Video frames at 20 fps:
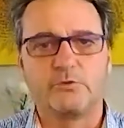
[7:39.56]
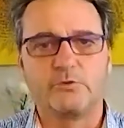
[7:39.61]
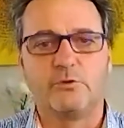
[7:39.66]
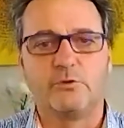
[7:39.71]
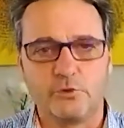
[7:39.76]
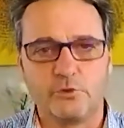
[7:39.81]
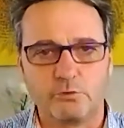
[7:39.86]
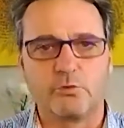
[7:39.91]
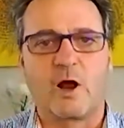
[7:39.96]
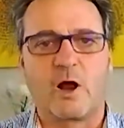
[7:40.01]

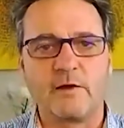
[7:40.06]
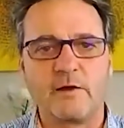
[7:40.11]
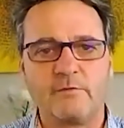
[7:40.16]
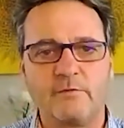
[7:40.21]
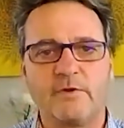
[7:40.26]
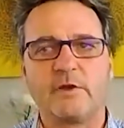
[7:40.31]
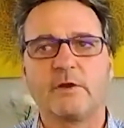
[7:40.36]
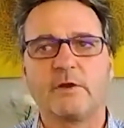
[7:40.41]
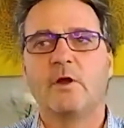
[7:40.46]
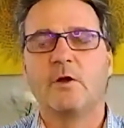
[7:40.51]

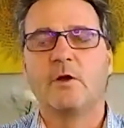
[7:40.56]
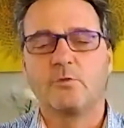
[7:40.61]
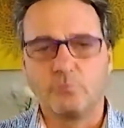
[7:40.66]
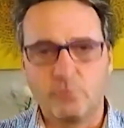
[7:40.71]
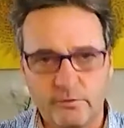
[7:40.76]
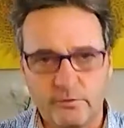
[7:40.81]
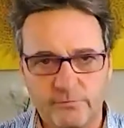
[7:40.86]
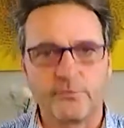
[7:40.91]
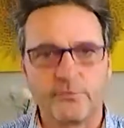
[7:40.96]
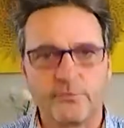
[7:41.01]
deriving
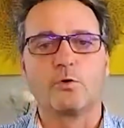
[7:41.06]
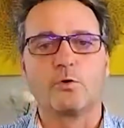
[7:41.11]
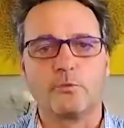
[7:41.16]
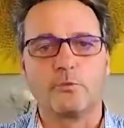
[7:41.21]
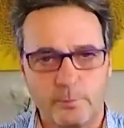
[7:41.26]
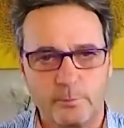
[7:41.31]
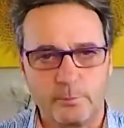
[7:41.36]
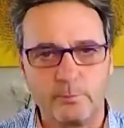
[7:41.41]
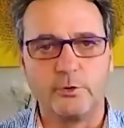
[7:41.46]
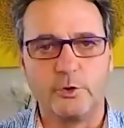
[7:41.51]
referral
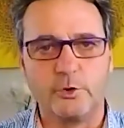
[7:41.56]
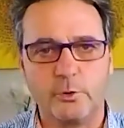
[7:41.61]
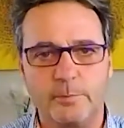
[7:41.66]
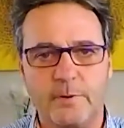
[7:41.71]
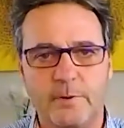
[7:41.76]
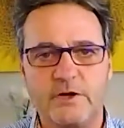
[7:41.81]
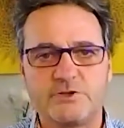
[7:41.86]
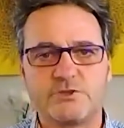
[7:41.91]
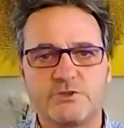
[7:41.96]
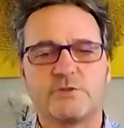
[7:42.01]
for new
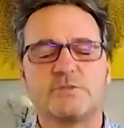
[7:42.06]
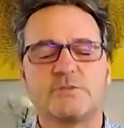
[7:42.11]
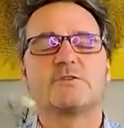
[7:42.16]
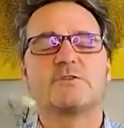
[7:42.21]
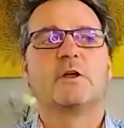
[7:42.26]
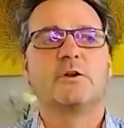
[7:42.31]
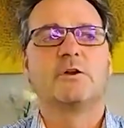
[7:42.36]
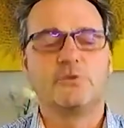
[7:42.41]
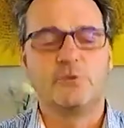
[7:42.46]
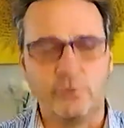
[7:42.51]
patients
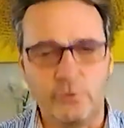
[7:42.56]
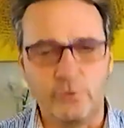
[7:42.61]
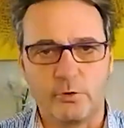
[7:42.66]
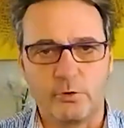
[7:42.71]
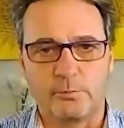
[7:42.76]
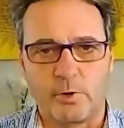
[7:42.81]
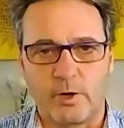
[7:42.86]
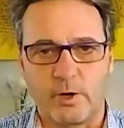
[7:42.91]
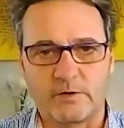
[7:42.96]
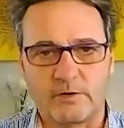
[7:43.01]
to your
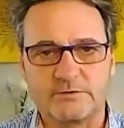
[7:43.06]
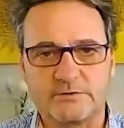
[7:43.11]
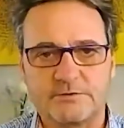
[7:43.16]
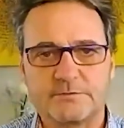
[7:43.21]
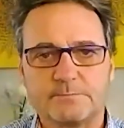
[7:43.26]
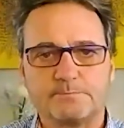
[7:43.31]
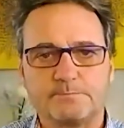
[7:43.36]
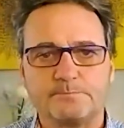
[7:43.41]
practice.